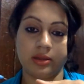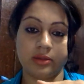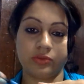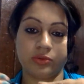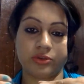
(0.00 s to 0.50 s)

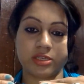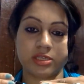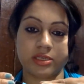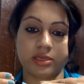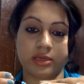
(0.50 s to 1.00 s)
so
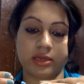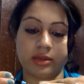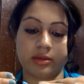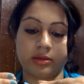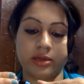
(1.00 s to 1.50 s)
just,
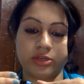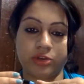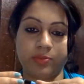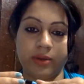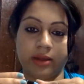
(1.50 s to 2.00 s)
it
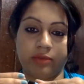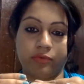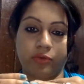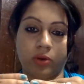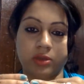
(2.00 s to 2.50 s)
should be like a
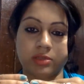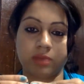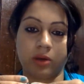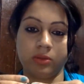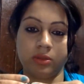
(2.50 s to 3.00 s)
frog's
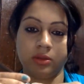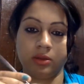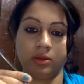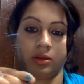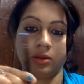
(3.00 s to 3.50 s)
mouth.
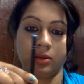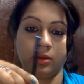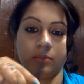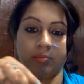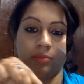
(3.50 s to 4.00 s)

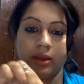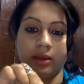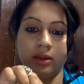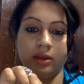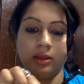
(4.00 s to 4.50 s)

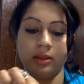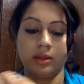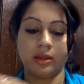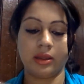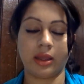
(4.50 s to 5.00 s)
Bend it
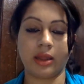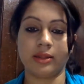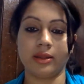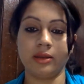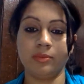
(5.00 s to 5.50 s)

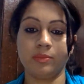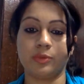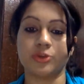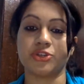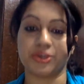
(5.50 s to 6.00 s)
and then
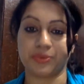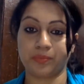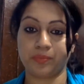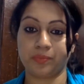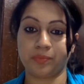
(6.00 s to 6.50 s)
push it.
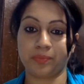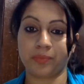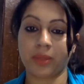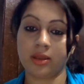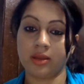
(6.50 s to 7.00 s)

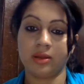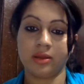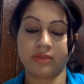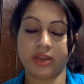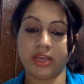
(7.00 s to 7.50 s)

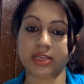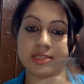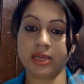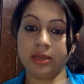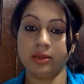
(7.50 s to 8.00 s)
Very
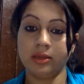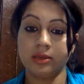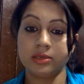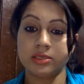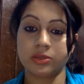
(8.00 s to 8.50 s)
easy.
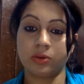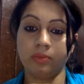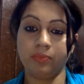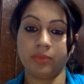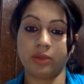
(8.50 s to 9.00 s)

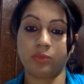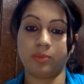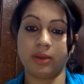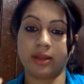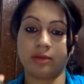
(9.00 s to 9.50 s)
So it
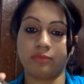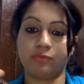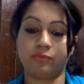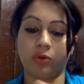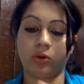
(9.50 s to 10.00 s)
would be like a
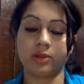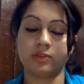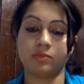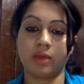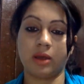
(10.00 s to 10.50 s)

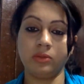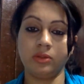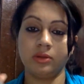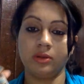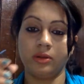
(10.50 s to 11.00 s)
frog's
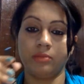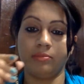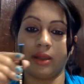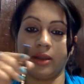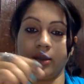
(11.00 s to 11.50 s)
mouth.
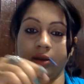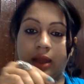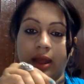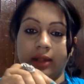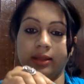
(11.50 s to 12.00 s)
Bend it
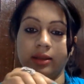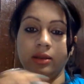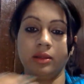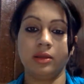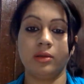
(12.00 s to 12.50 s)
and
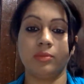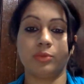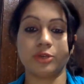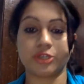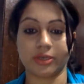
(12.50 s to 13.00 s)
then
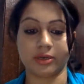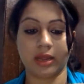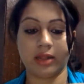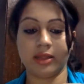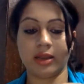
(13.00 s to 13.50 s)
push it,
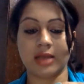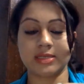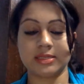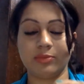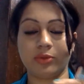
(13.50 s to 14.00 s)
and then
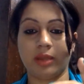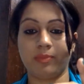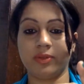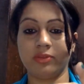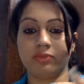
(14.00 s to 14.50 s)
ask them to
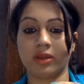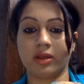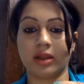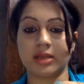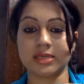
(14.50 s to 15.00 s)
keep this
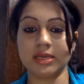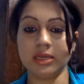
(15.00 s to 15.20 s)
finger as a